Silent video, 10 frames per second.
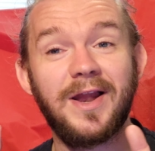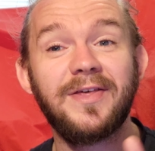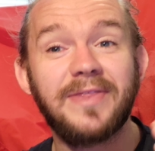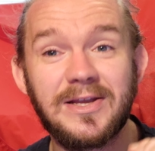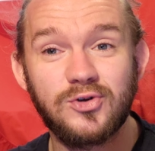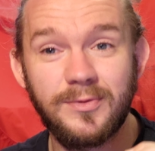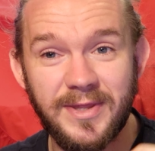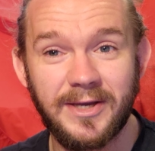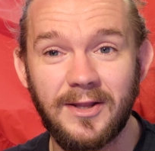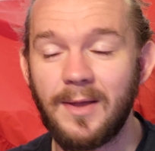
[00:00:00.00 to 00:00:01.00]
and I think that's going
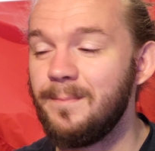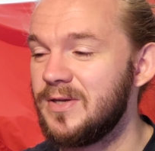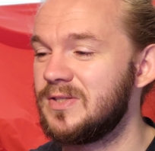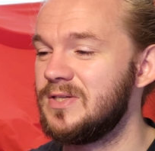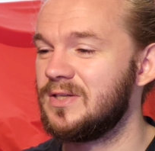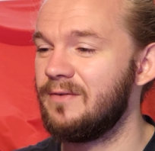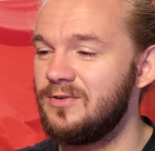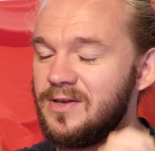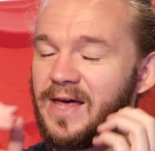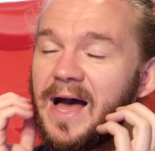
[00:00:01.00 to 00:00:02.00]
to be the Columbus that's
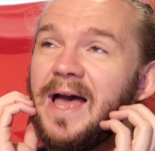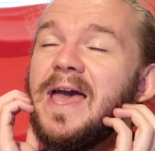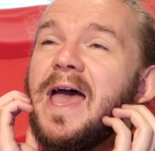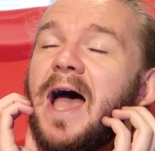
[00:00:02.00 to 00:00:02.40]
giving you that.